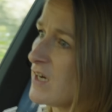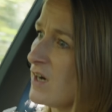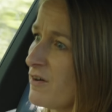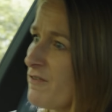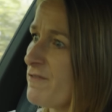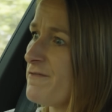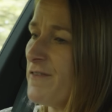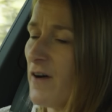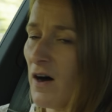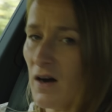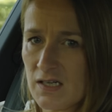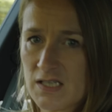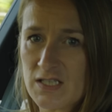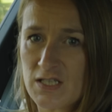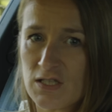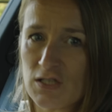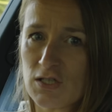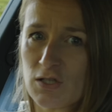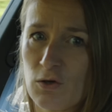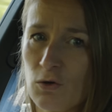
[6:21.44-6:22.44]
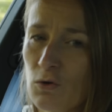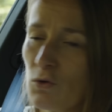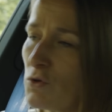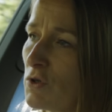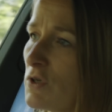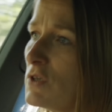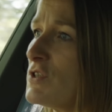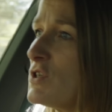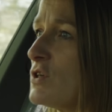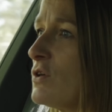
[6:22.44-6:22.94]
kind of fires into
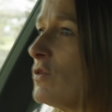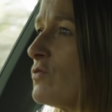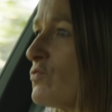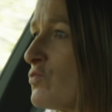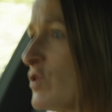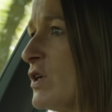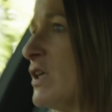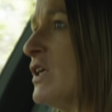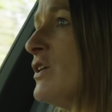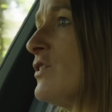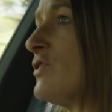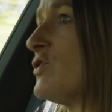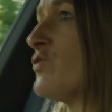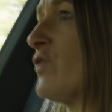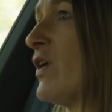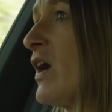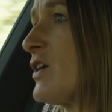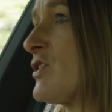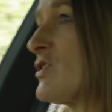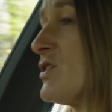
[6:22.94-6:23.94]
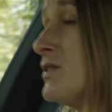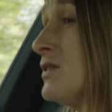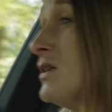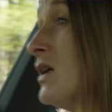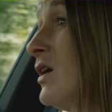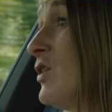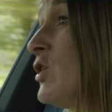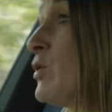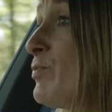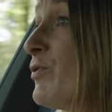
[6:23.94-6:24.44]
corners. You've got really good
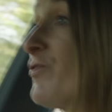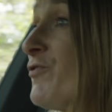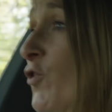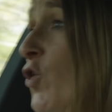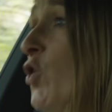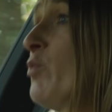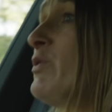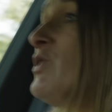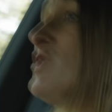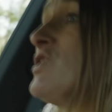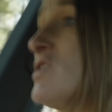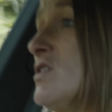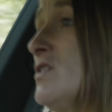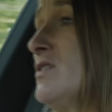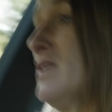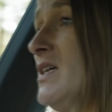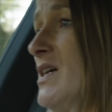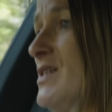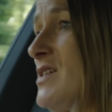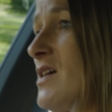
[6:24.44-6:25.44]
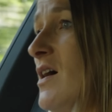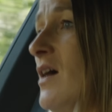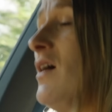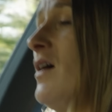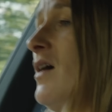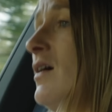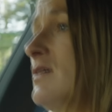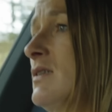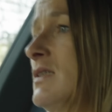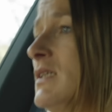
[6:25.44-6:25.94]
traction. The performance on this
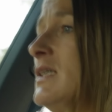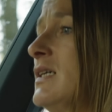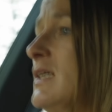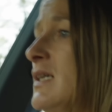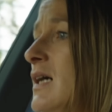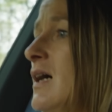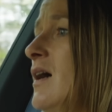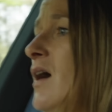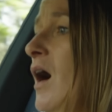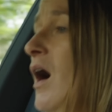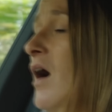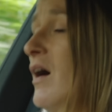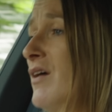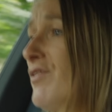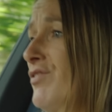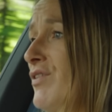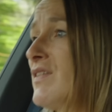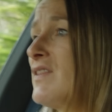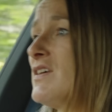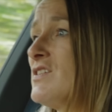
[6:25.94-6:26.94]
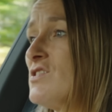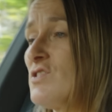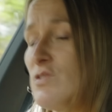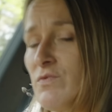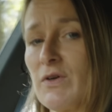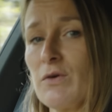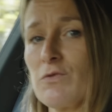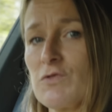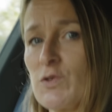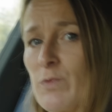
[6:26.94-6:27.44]
car, I think this is a
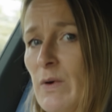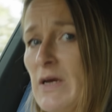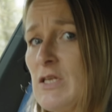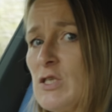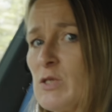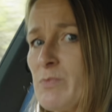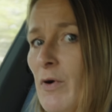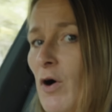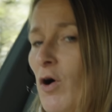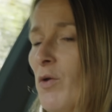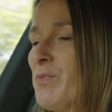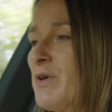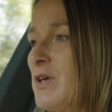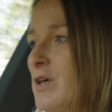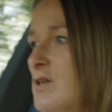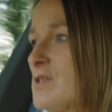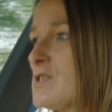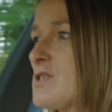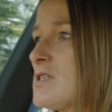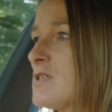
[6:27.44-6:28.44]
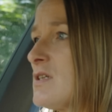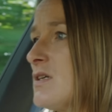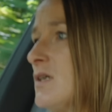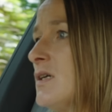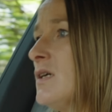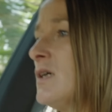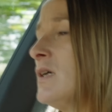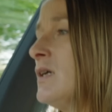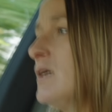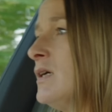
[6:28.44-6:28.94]
real sweet spot because
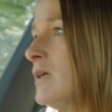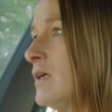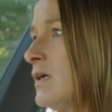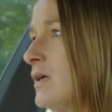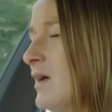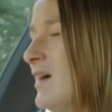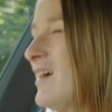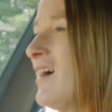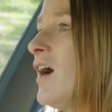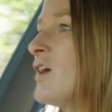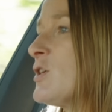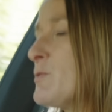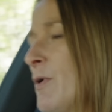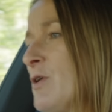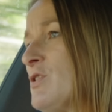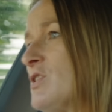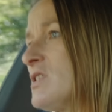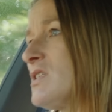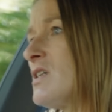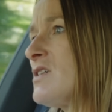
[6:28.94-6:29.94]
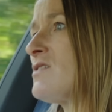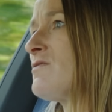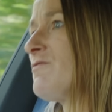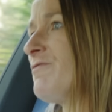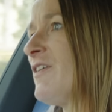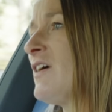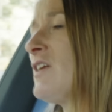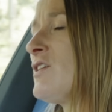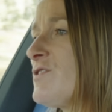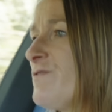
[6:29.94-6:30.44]
I suppose it doesn't
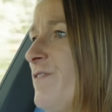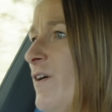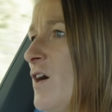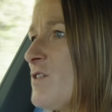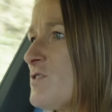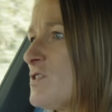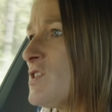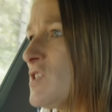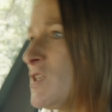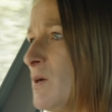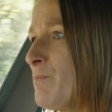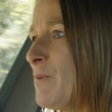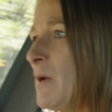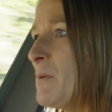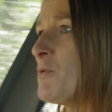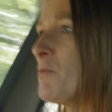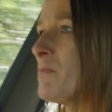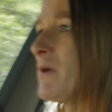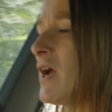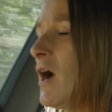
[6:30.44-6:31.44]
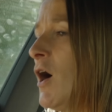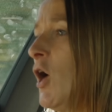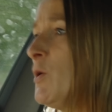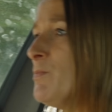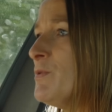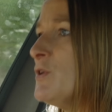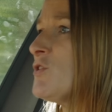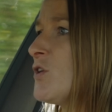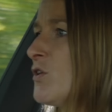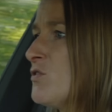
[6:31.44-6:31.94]
feel as fast as some people may
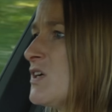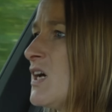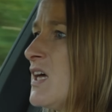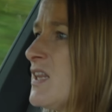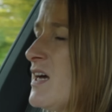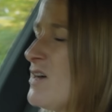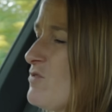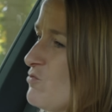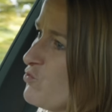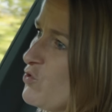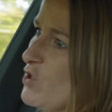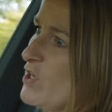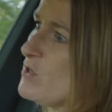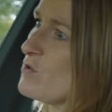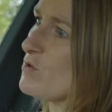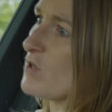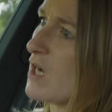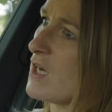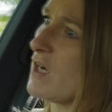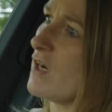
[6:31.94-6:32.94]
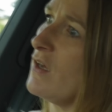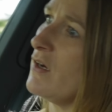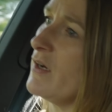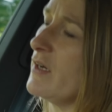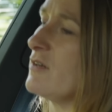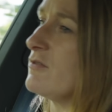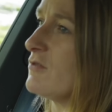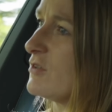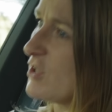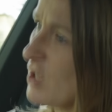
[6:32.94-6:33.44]
hope. You don't get that real kind of
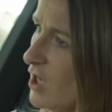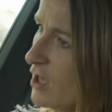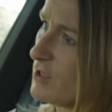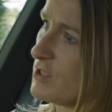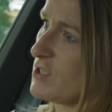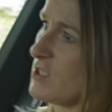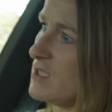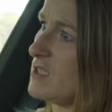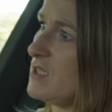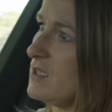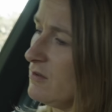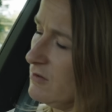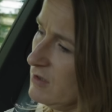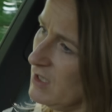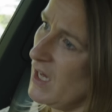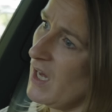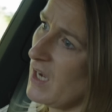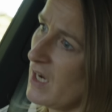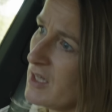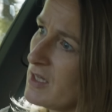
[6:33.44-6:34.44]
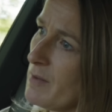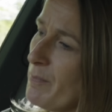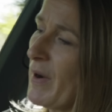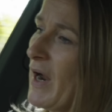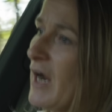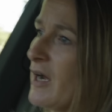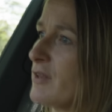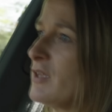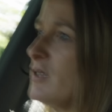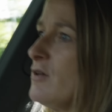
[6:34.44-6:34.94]
like gutsy kick in the
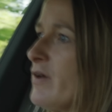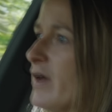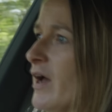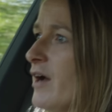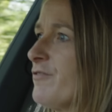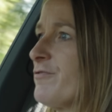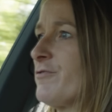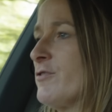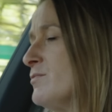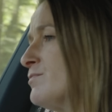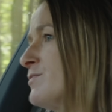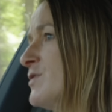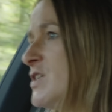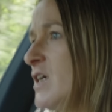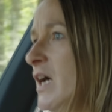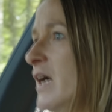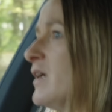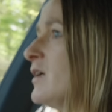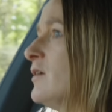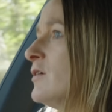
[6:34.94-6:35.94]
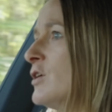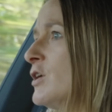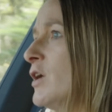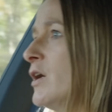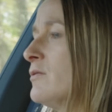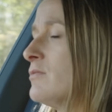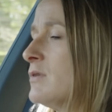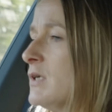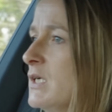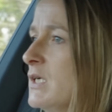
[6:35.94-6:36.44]
back that you get from, say, you know,